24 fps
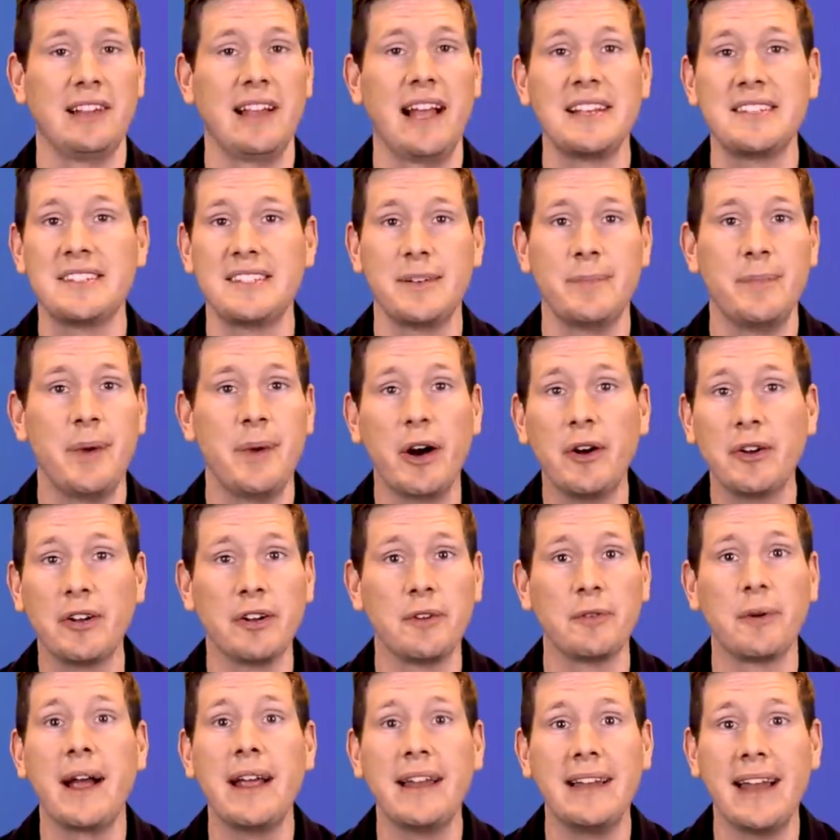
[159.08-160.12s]
less about
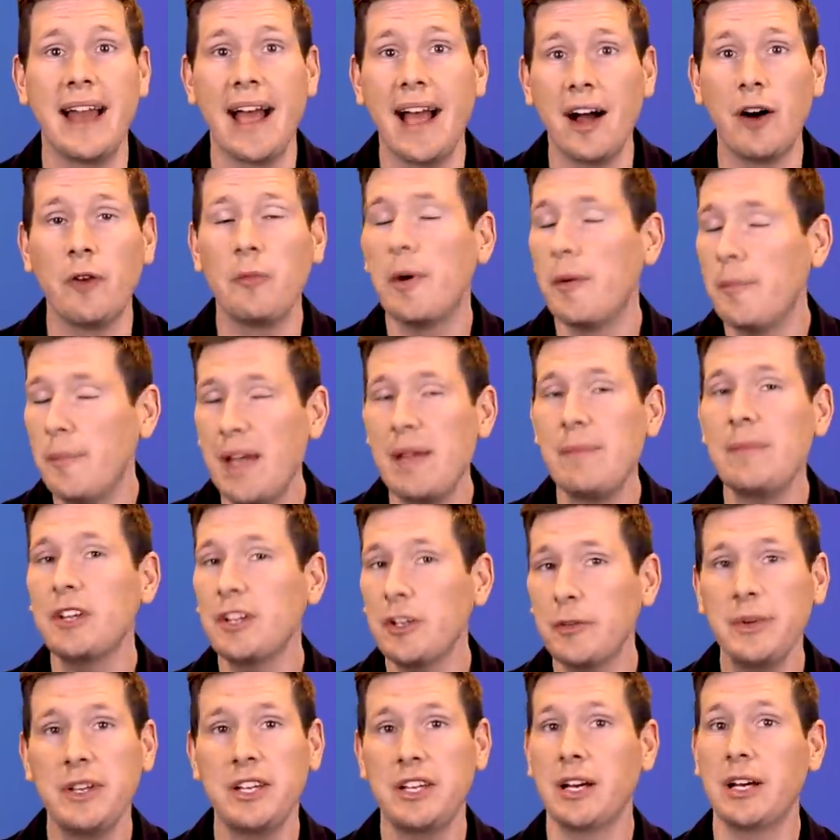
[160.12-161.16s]
it right now. But maybe
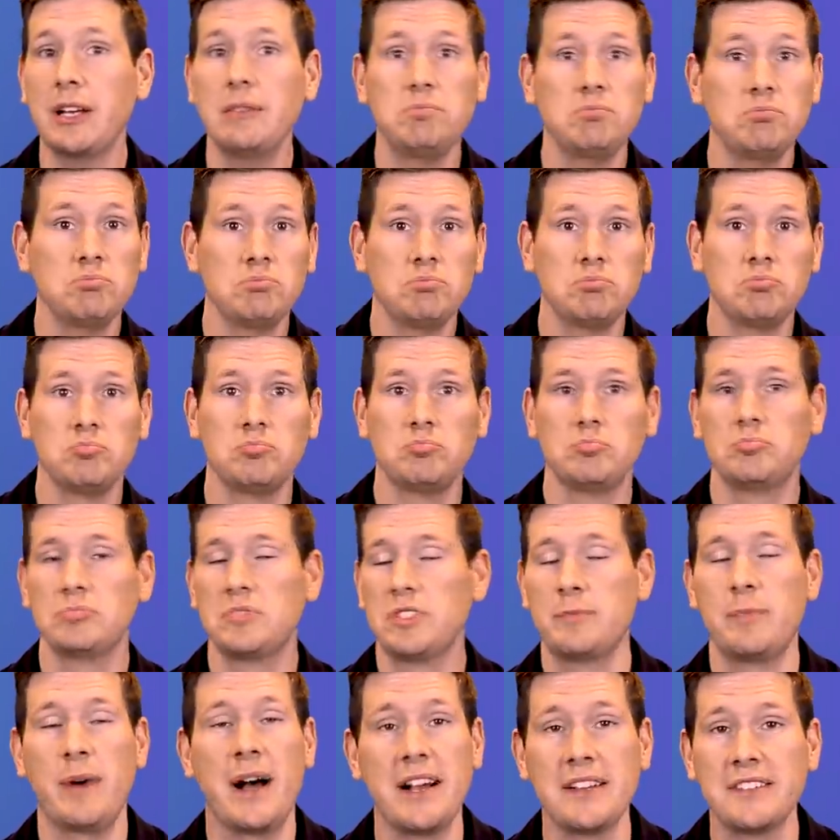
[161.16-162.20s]
it'll be good.
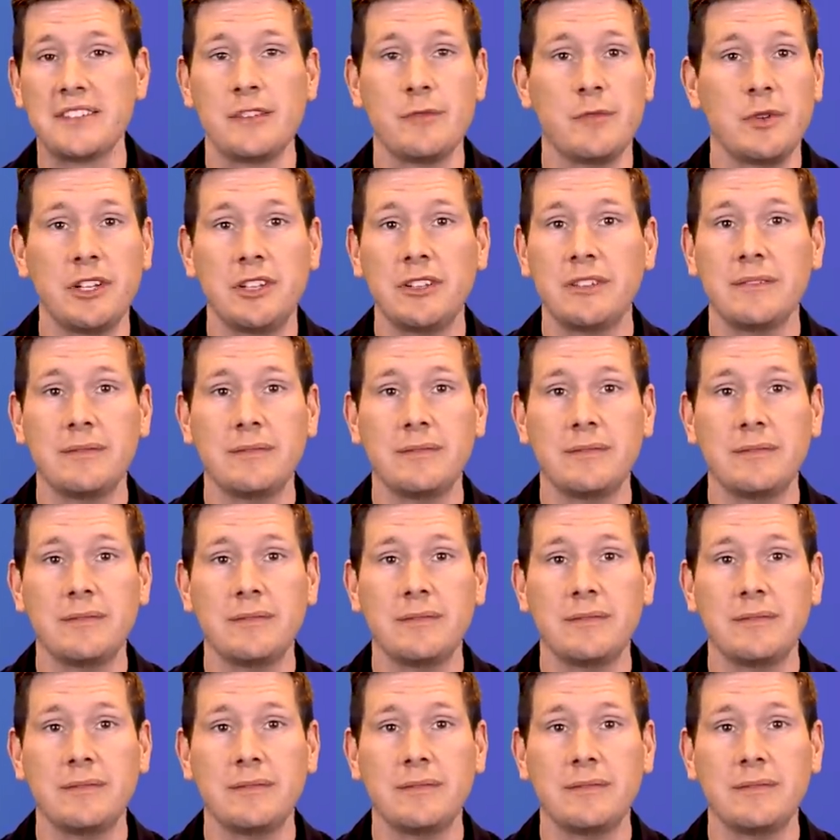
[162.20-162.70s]
It's possible.